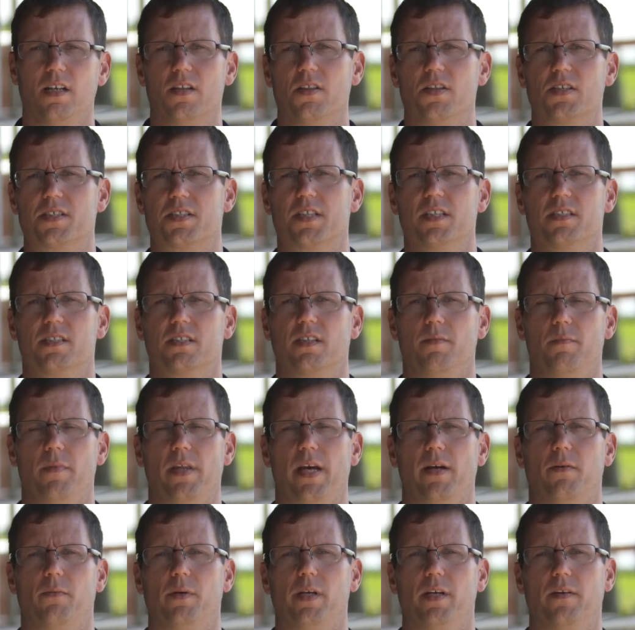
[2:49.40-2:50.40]
The system
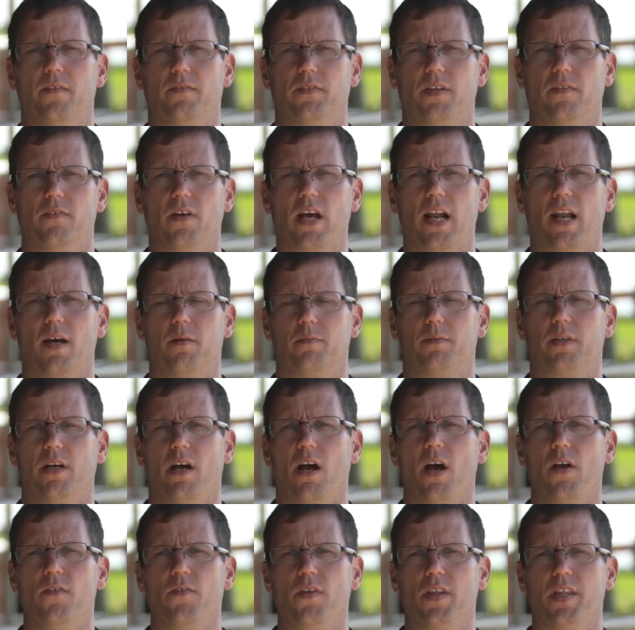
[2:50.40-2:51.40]
that we have developed
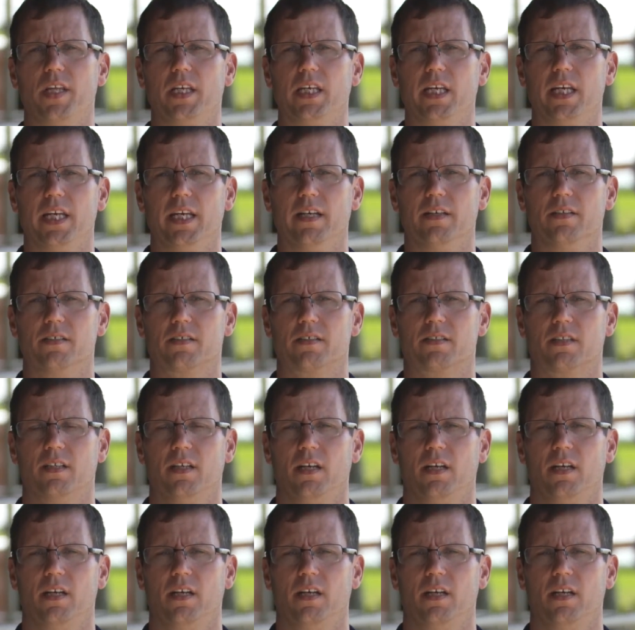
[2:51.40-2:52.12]
over the years